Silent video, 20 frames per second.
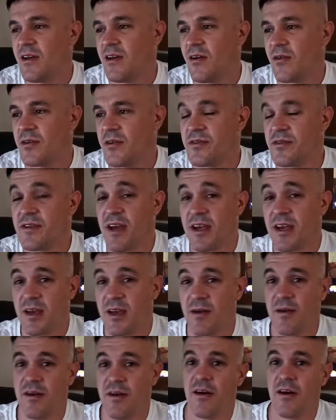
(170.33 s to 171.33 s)
you take
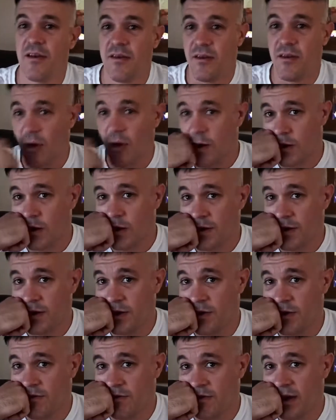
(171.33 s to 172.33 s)
a knock to
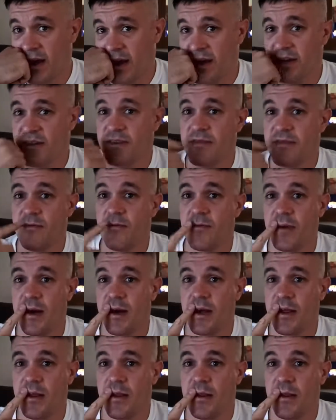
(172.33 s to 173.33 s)
your face
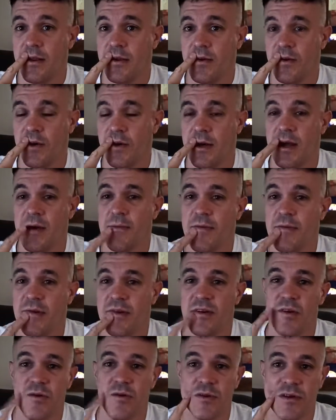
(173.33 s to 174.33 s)
where your lip
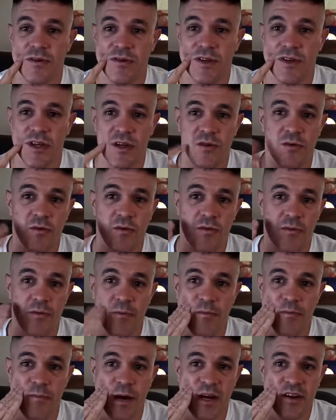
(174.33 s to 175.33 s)
or your cheek will
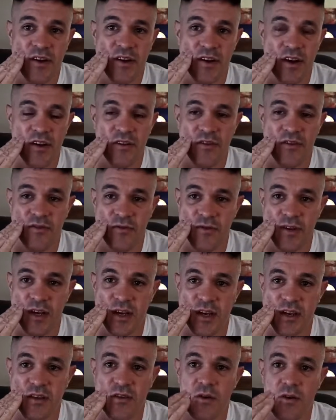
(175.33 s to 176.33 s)
bash against your
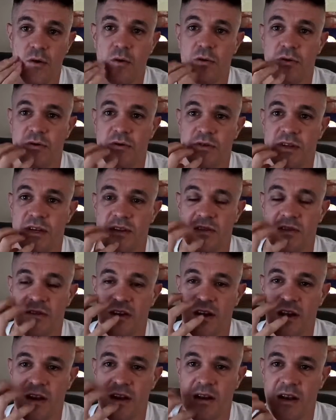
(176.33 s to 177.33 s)
teeth, or your teeth
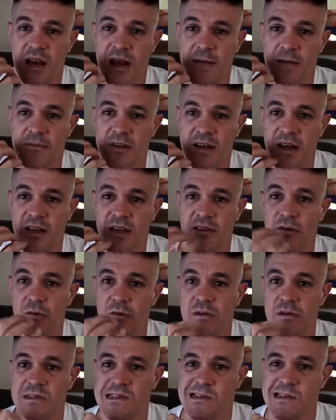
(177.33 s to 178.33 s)
clap together
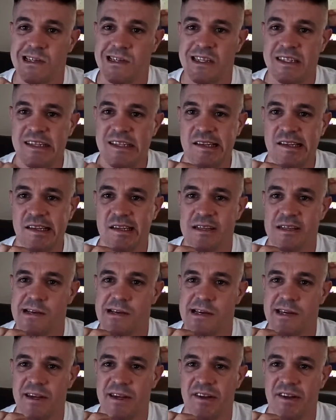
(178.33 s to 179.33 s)
or grind side
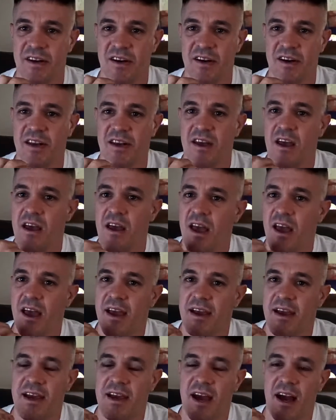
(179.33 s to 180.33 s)
to side,
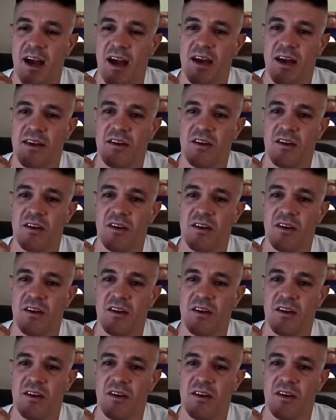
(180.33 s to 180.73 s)
it can